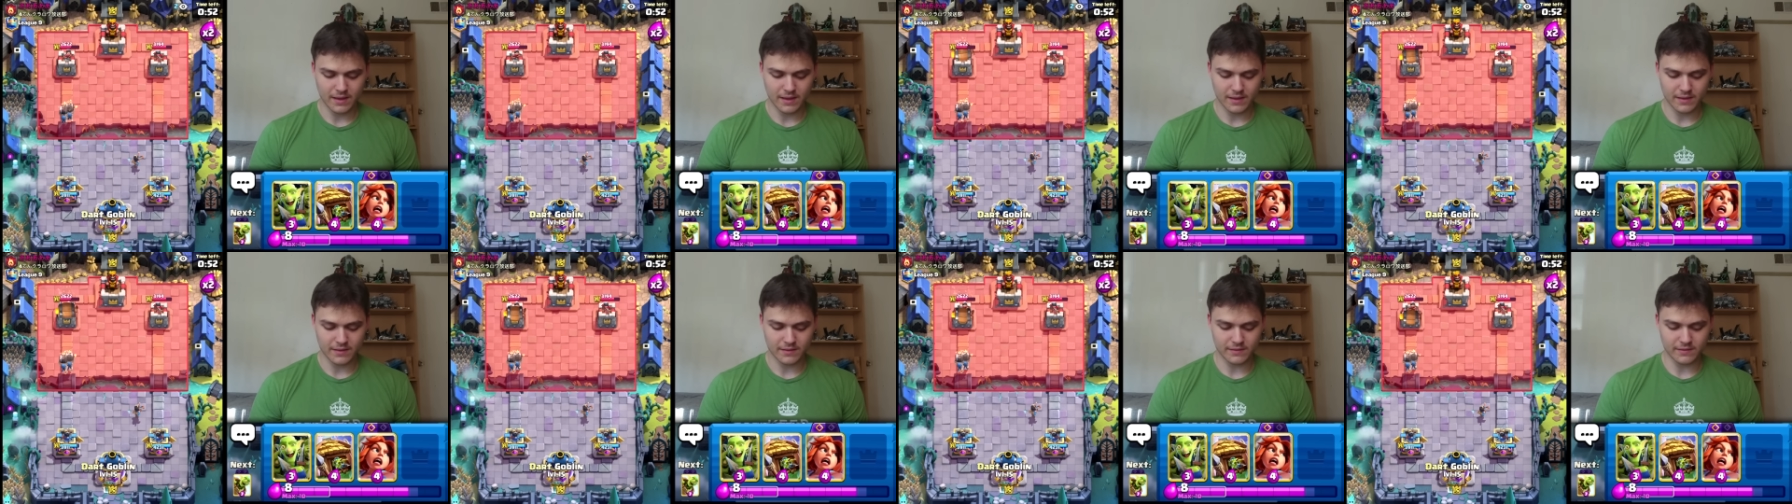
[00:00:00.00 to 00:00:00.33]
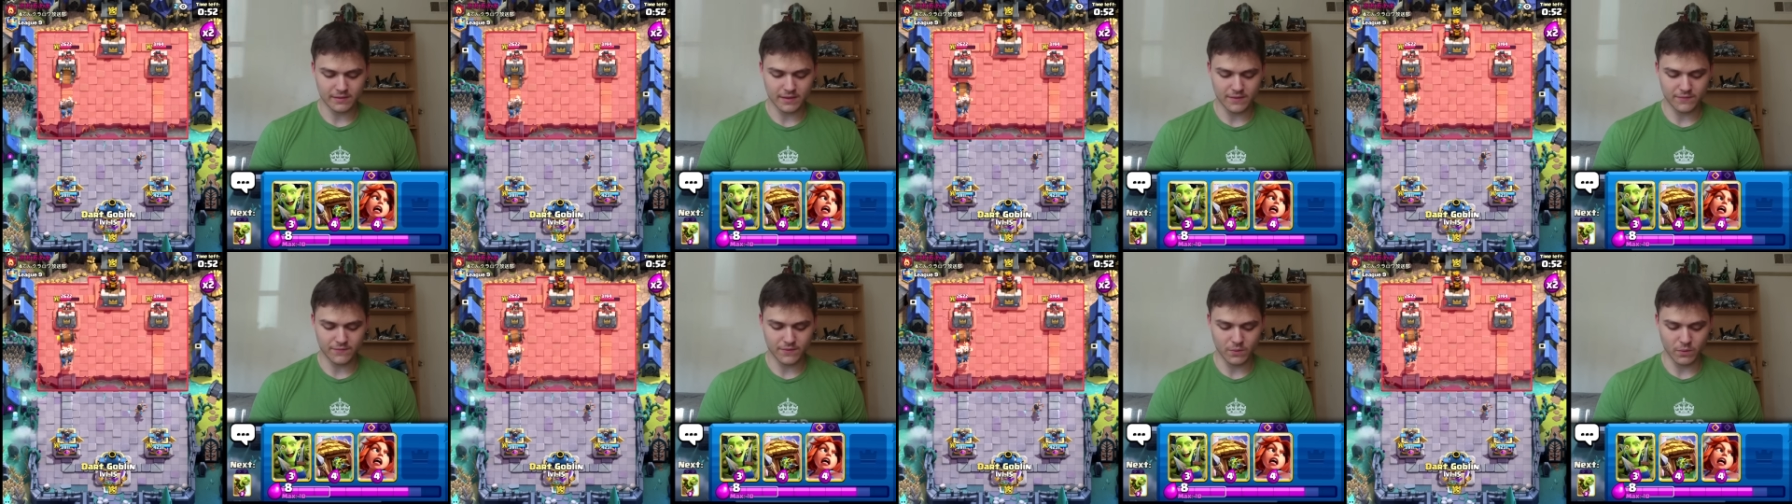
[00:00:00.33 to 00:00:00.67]

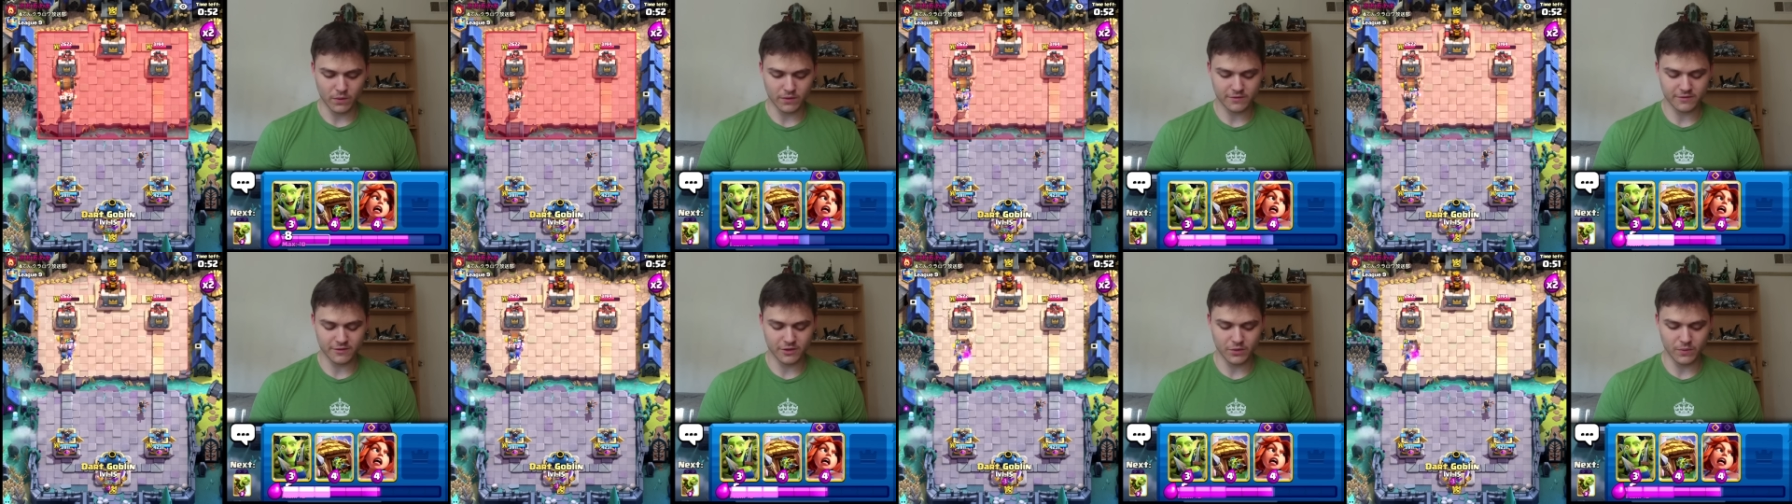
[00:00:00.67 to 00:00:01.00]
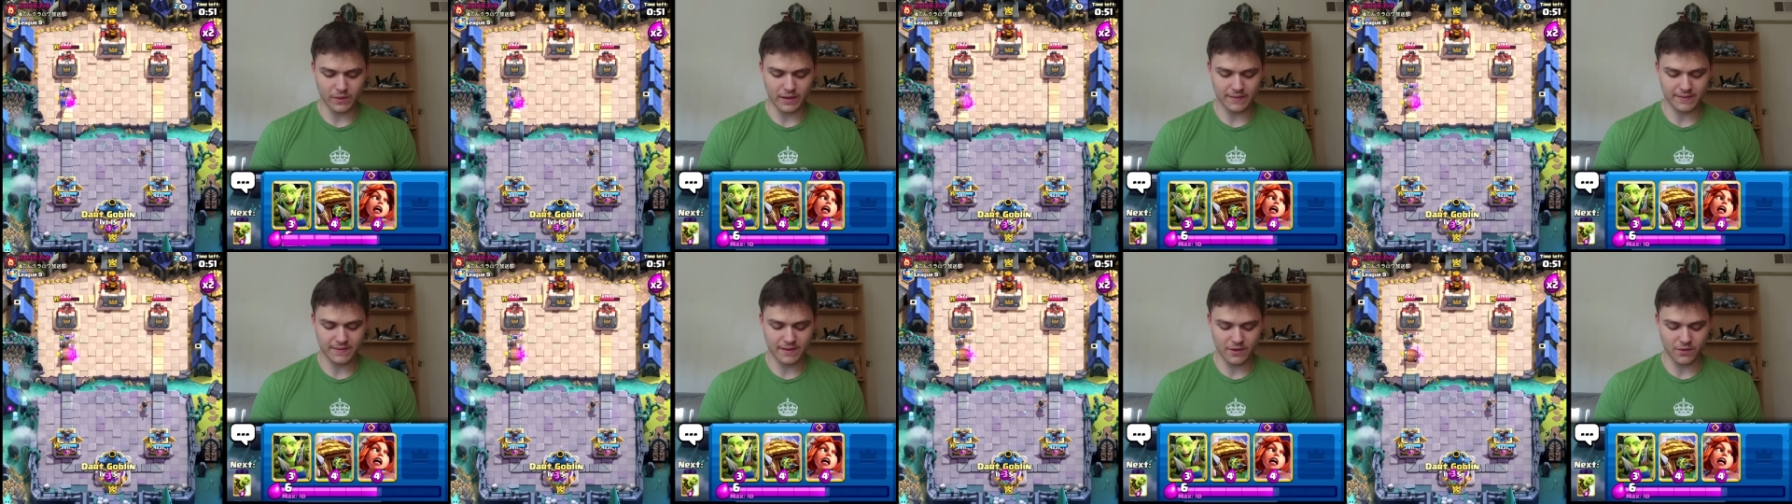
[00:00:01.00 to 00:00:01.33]
See if he wants to do
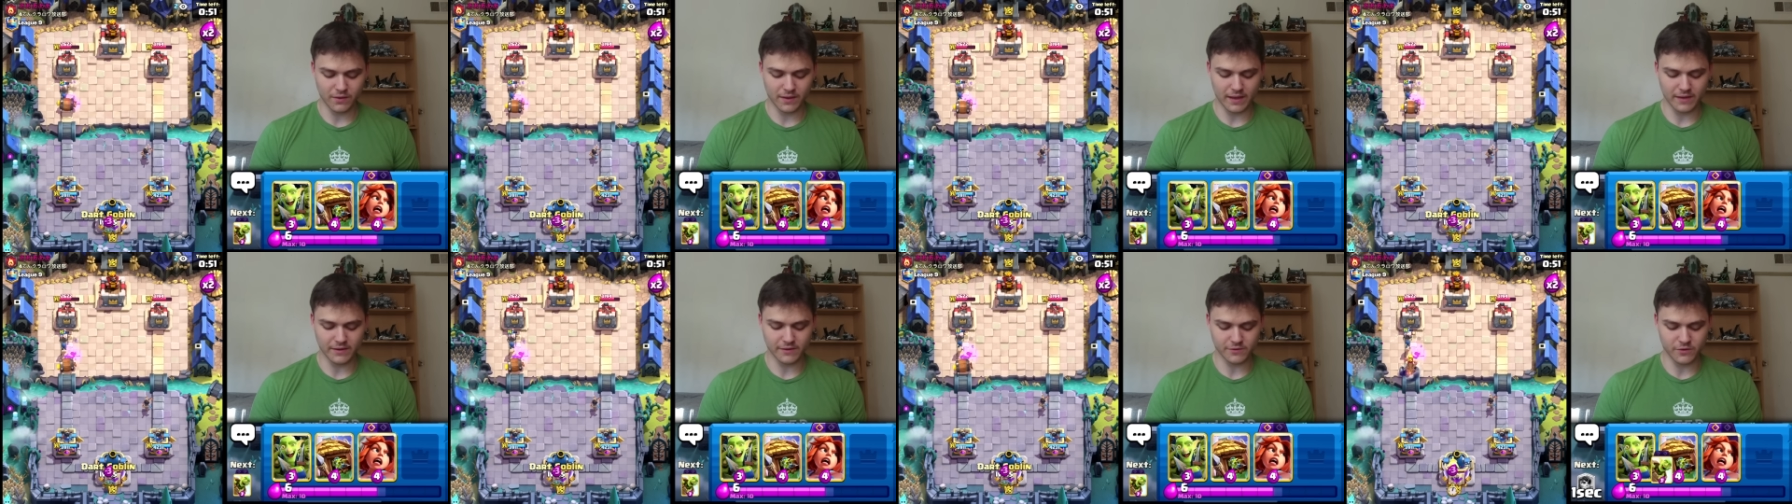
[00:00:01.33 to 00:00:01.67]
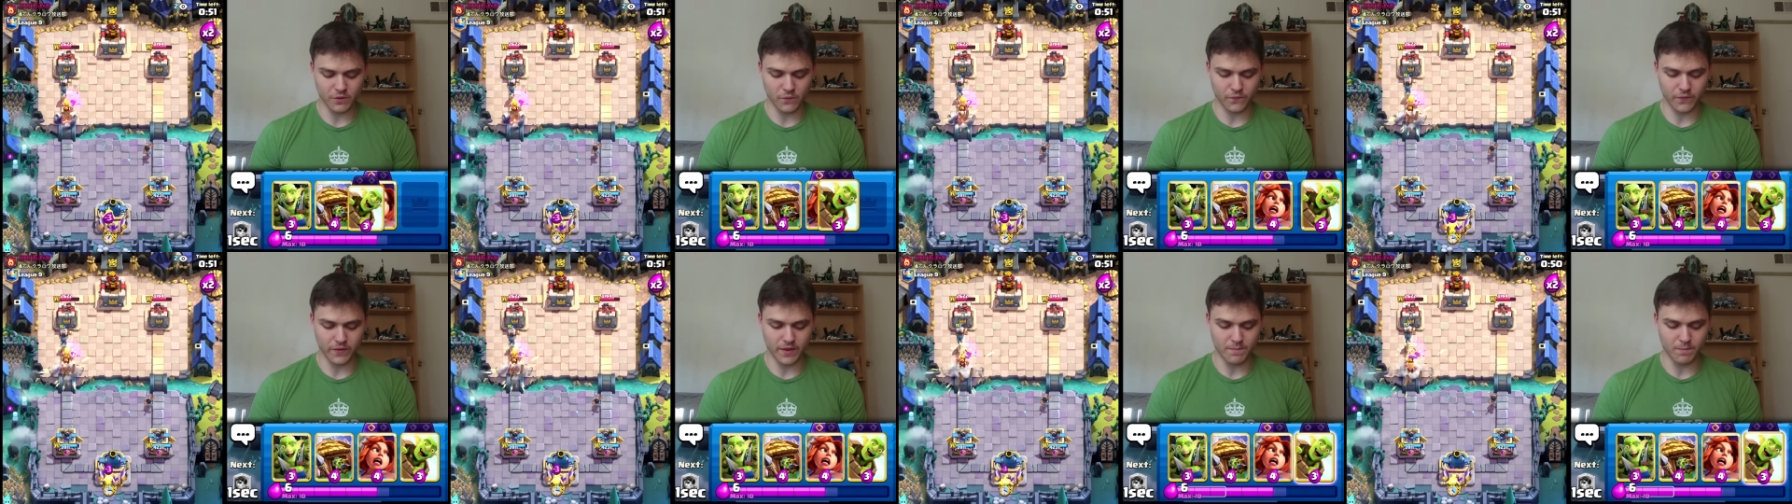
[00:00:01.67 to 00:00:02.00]
anything. Okay, just
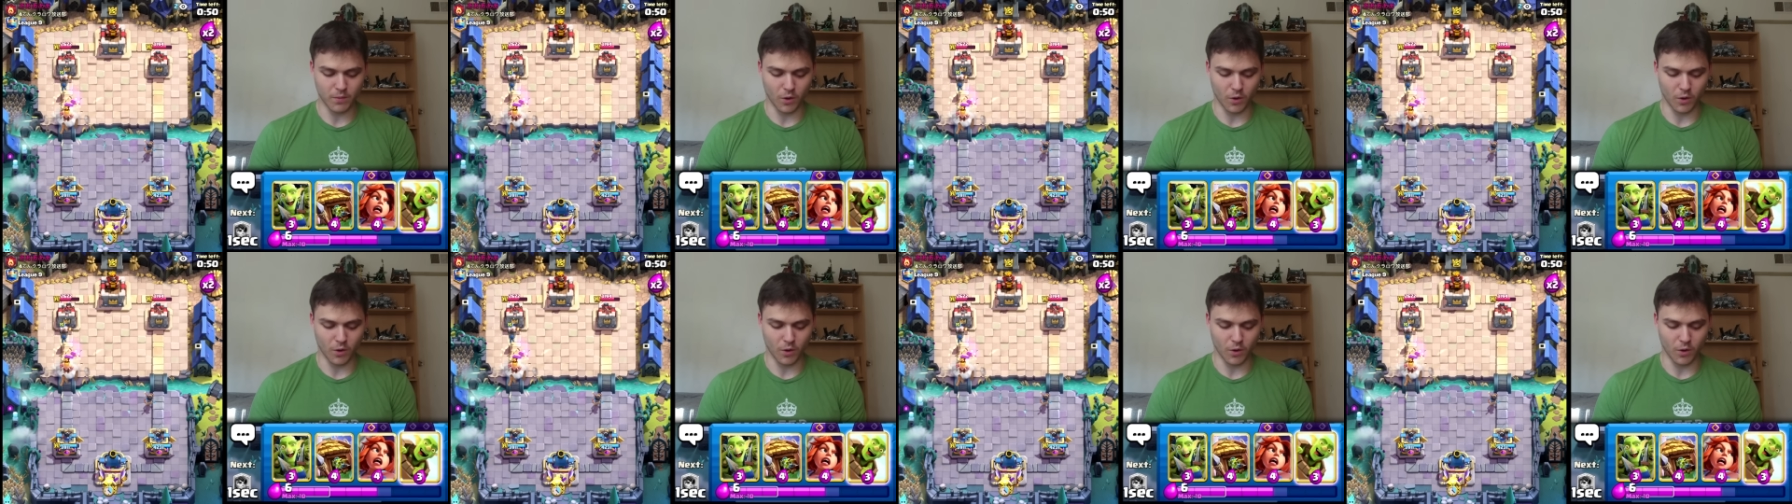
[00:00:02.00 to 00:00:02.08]
go for that